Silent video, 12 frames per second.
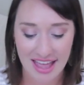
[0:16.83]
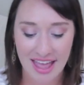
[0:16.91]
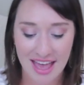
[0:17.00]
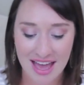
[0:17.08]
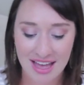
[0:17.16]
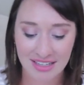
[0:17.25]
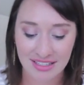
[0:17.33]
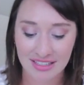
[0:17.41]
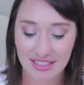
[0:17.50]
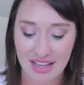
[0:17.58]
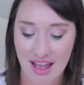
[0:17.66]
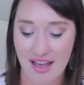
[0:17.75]

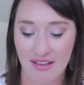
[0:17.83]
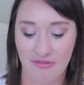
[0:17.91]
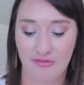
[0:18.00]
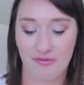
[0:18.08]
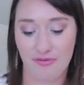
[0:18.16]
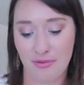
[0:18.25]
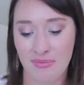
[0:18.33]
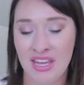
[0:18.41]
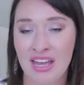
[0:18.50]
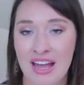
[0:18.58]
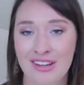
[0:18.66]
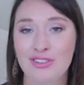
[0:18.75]
And for
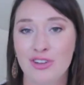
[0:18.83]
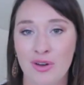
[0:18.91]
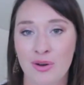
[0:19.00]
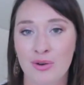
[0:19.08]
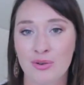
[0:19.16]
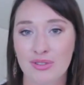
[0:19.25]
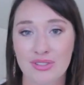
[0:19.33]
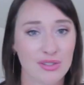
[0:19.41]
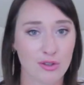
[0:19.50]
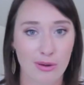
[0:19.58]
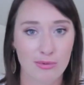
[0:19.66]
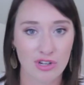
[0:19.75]
me, I chose the
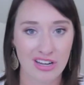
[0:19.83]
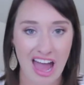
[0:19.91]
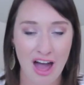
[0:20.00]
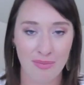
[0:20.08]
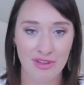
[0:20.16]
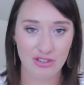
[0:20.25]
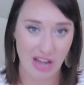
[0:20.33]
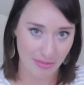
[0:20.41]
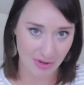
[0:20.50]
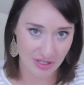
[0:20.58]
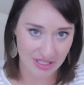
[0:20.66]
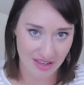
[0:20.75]
scripture in Alma
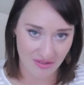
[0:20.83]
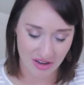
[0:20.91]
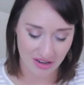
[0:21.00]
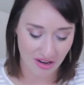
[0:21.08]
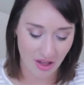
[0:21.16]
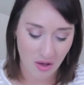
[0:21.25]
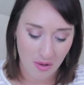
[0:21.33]
chapter 7,